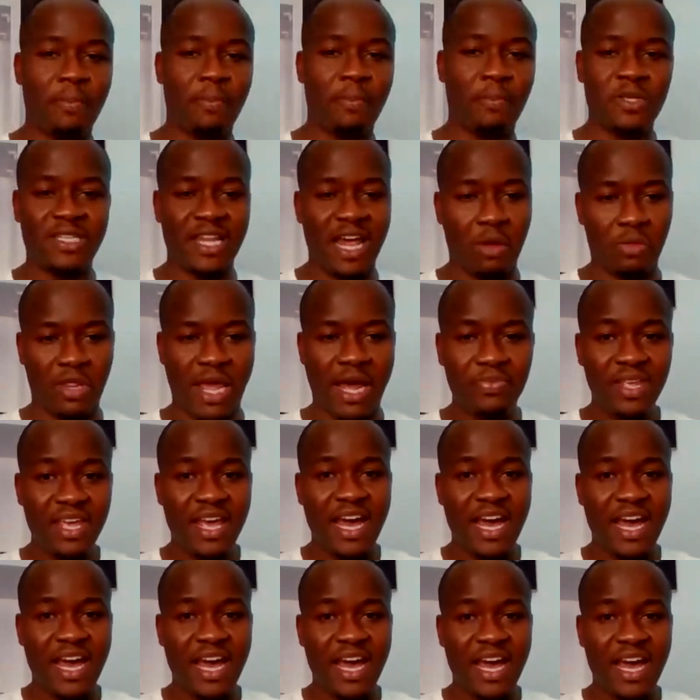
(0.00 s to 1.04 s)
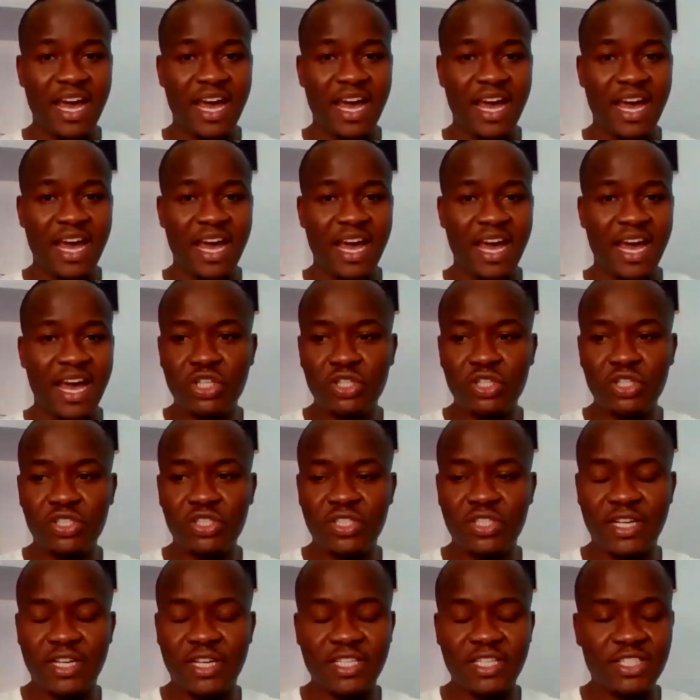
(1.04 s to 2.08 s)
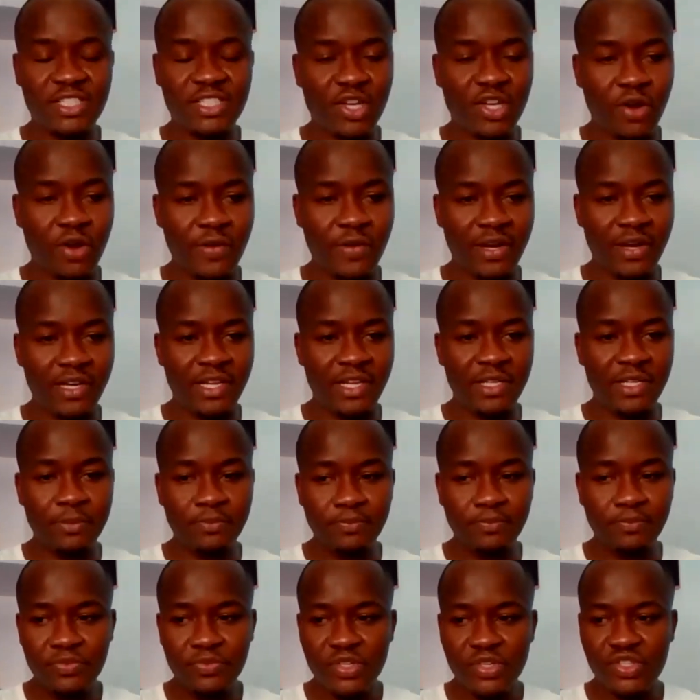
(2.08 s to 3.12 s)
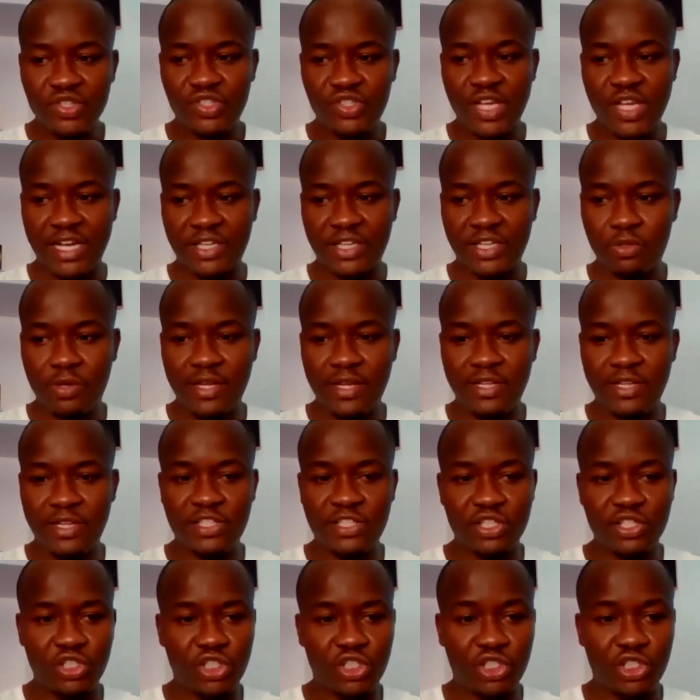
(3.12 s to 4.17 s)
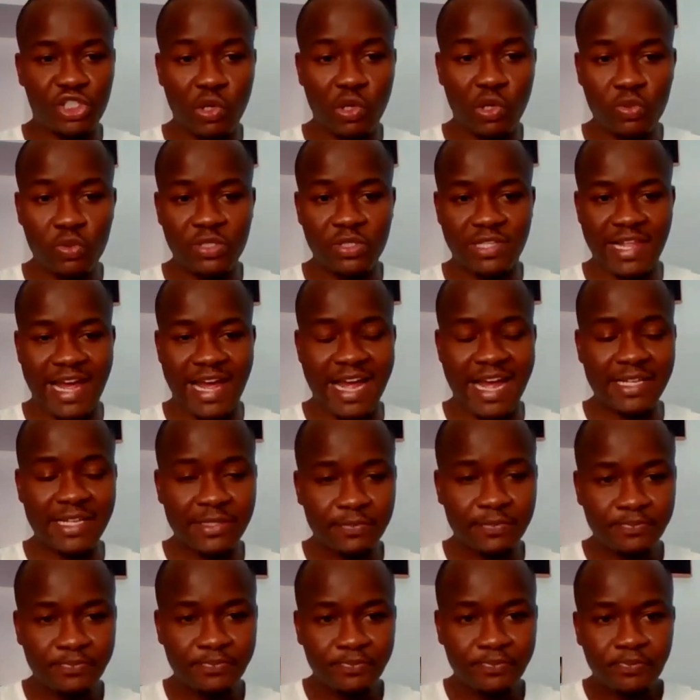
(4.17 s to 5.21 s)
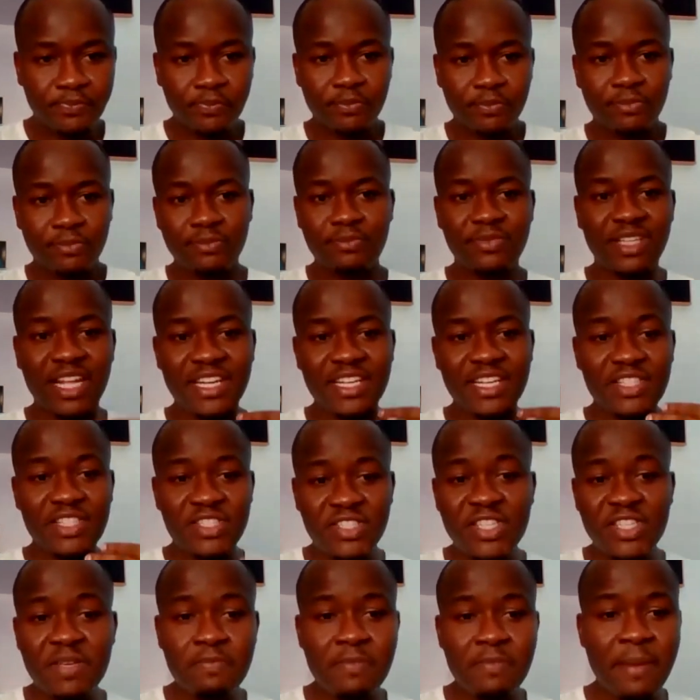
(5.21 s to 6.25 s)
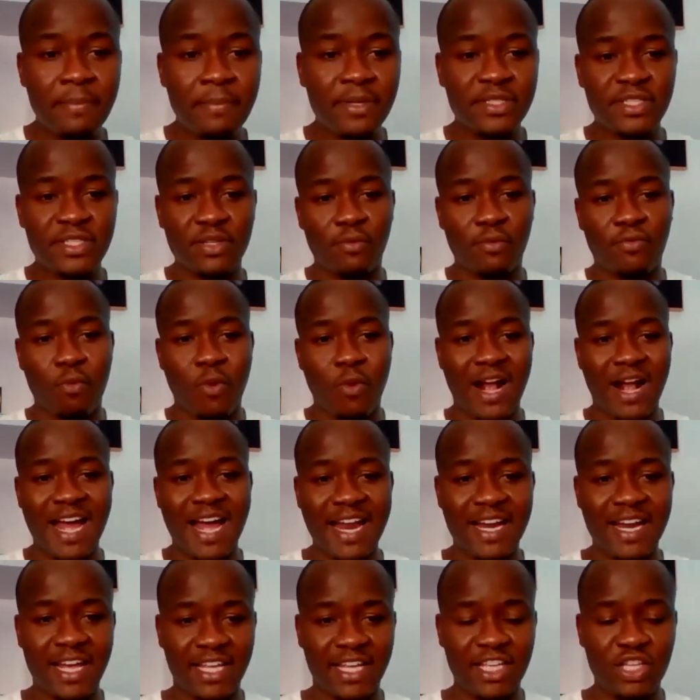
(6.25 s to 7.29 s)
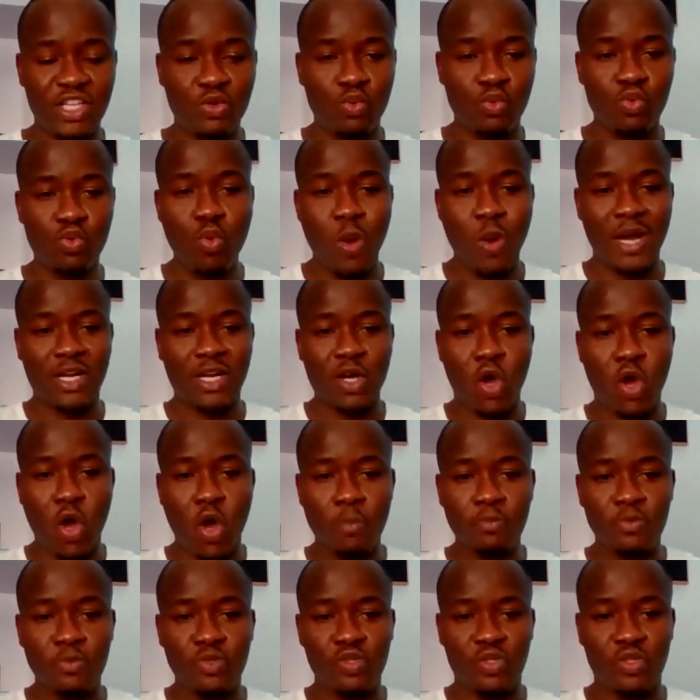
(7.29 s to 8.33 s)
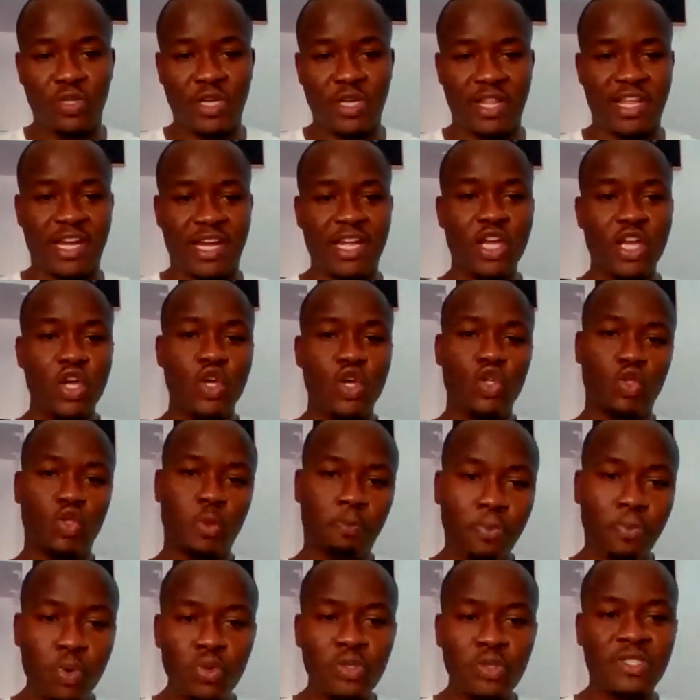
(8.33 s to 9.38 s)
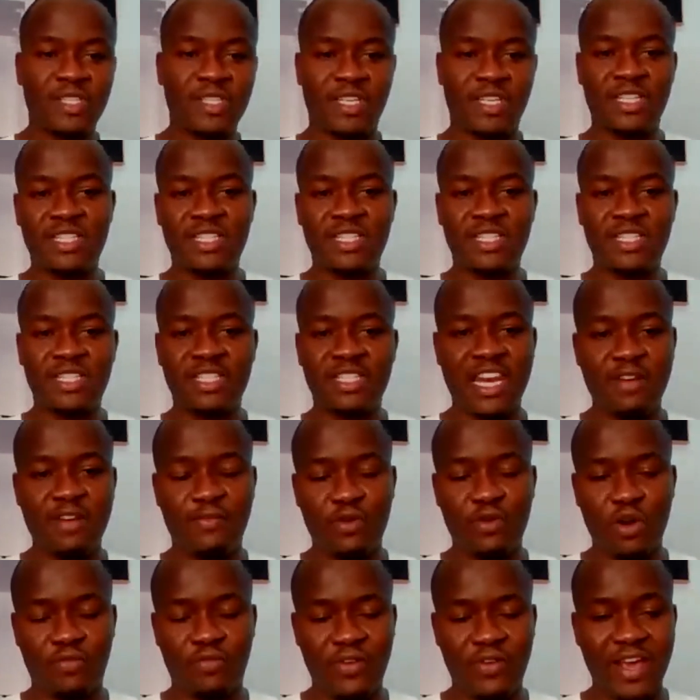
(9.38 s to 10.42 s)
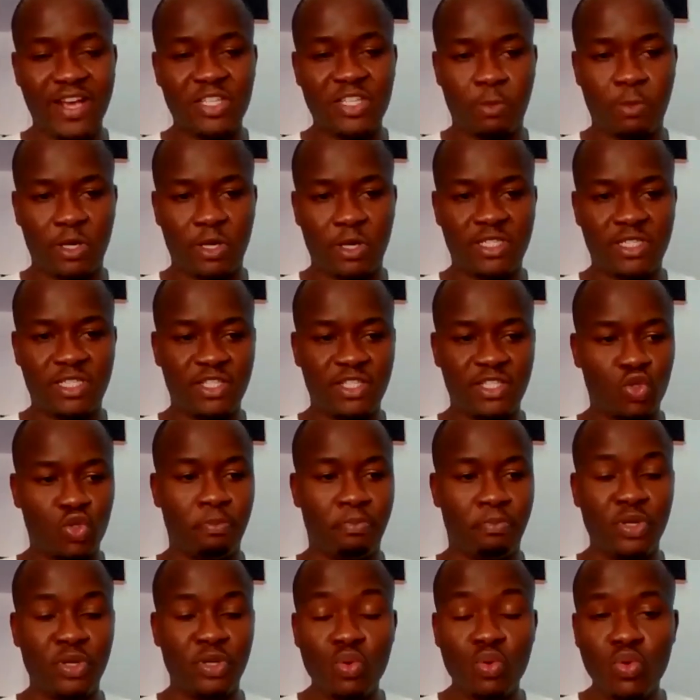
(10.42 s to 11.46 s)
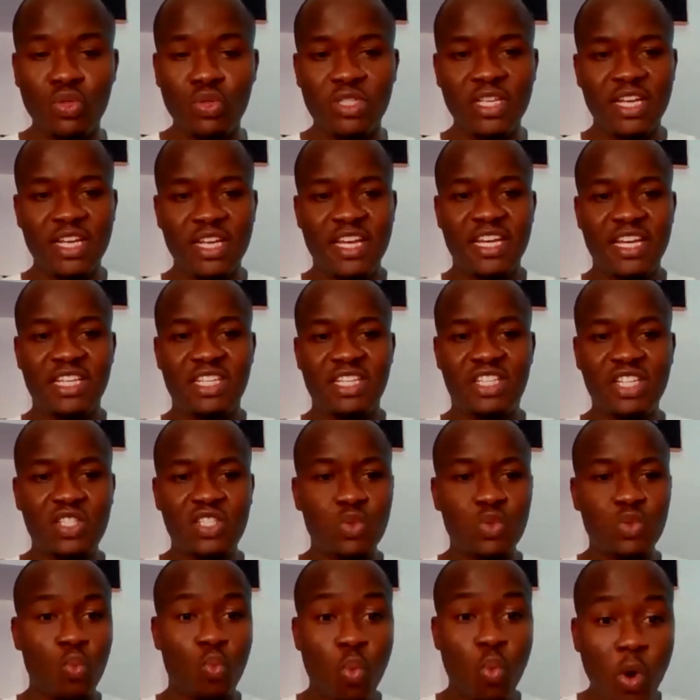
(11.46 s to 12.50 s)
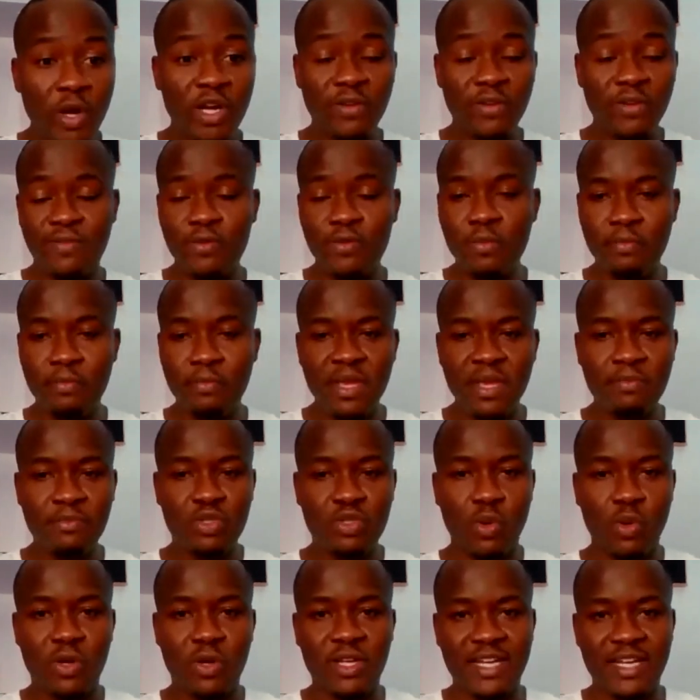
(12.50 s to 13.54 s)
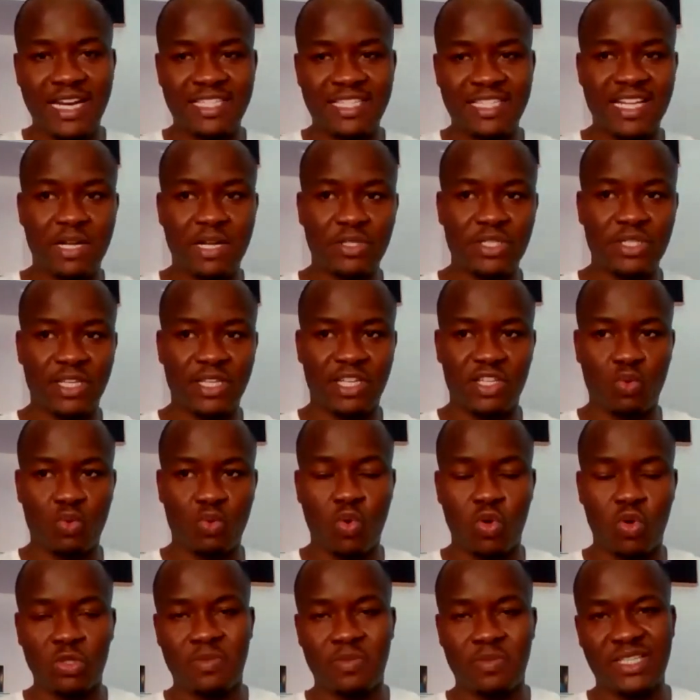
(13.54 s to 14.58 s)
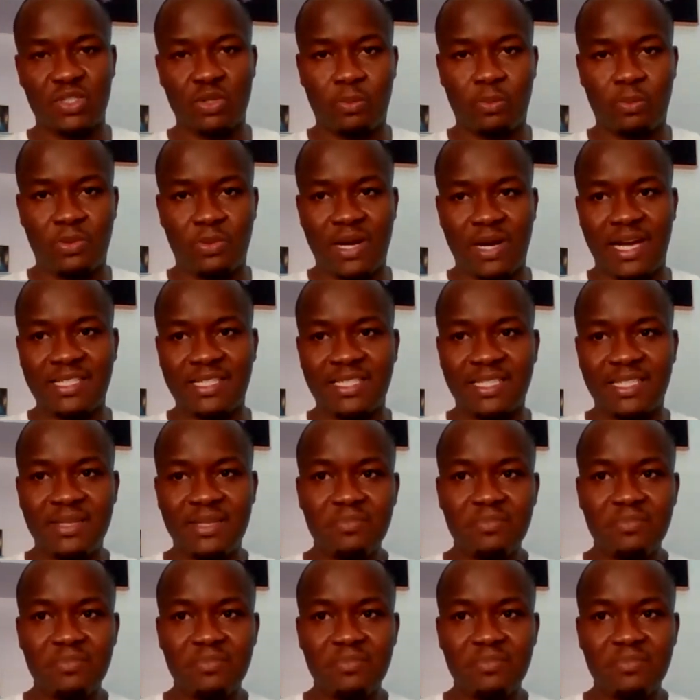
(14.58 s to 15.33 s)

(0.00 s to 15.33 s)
person out there. The information that is currently circulating shows that the team members of Wakanda Inu, who had come together to put in their level of expertise to build this wonderful meme token that is now taking the world by surprise,